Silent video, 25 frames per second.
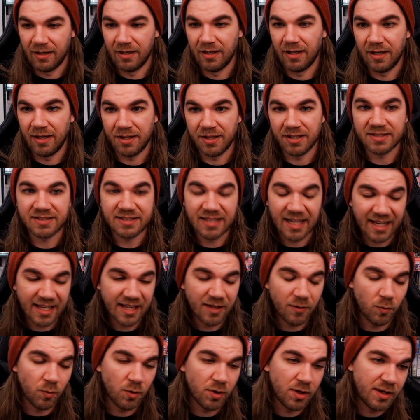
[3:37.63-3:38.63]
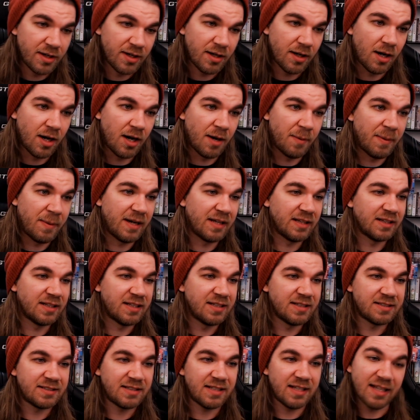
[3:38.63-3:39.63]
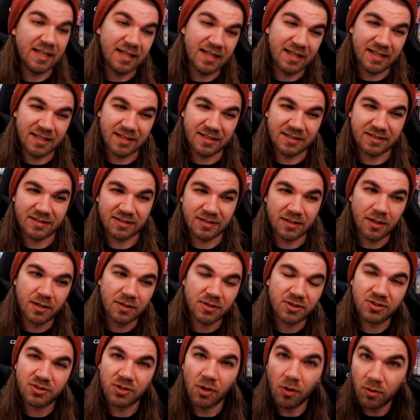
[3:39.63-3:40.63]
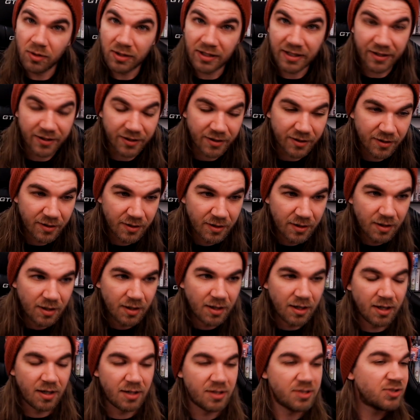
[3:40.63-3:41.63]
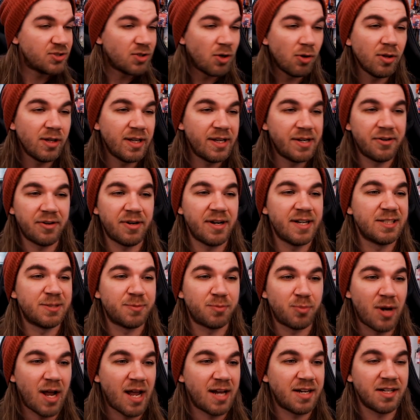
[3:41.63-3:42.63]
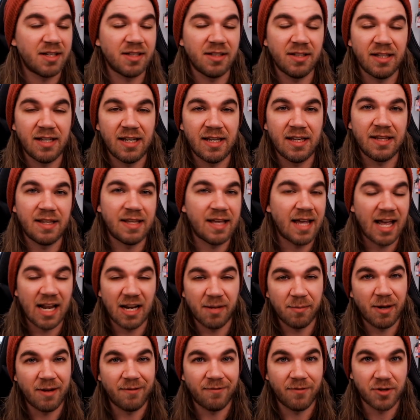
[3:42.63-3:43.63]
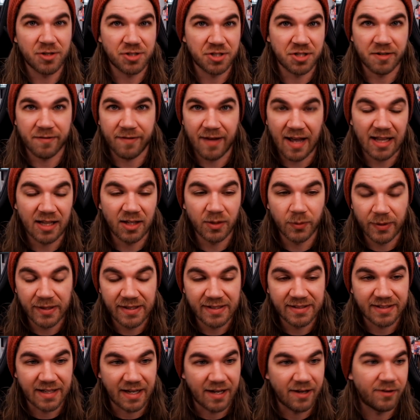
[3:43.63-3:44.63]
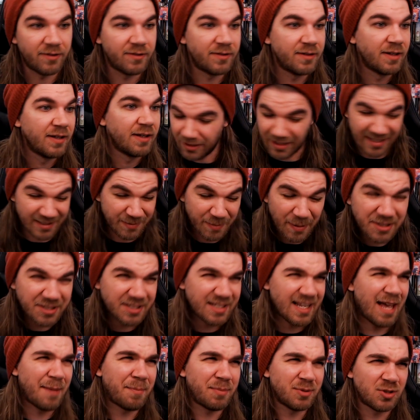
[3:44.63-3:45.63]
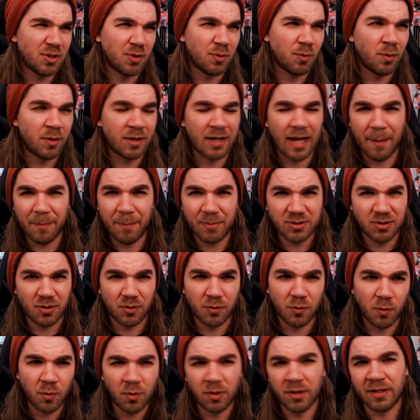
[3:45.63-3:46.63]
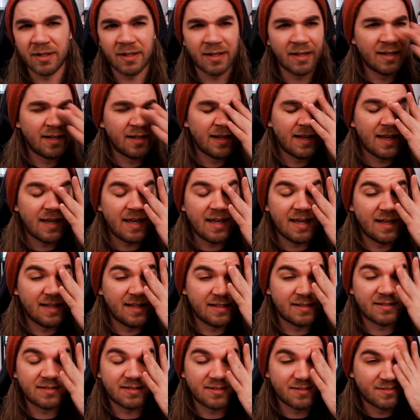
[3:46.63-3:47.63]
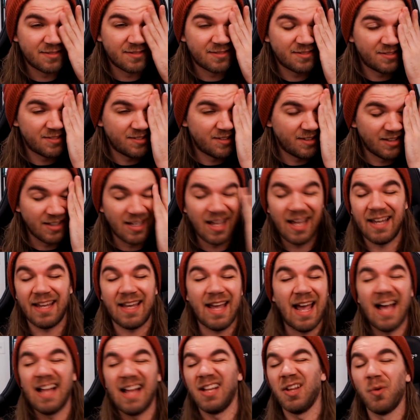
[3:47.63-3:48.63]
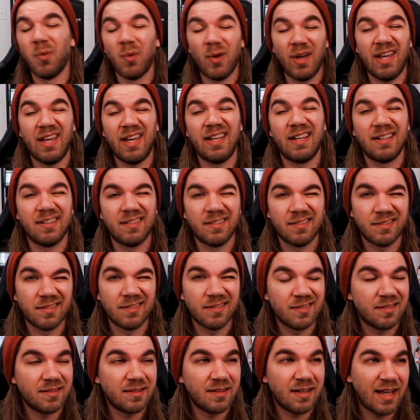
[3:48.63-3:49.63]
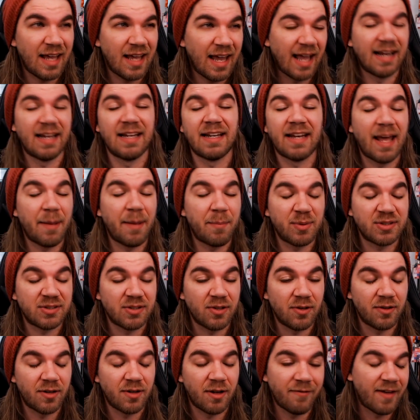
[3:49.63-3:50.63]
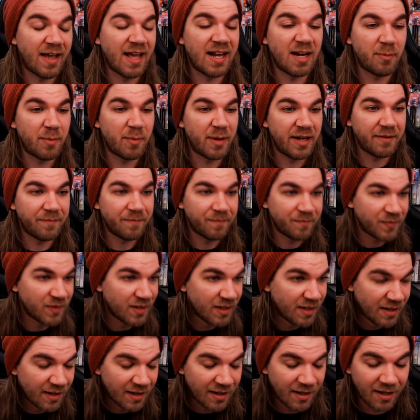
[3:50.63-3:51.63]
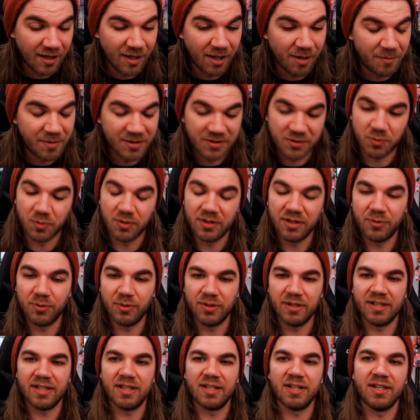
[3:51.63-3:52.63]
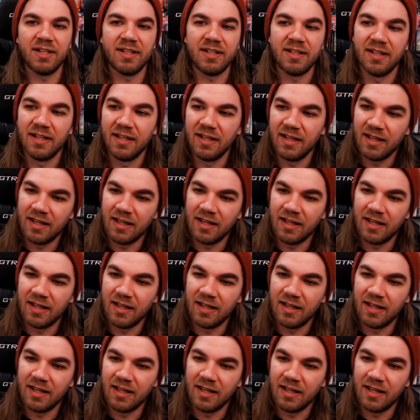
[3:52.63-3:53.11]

The second one on my list is Soul Eater. Soul Eater is practically the anime version of Halloween Town, especially episode 1. Episode 1 is like Halloween in an episode of anime. It's really, really good.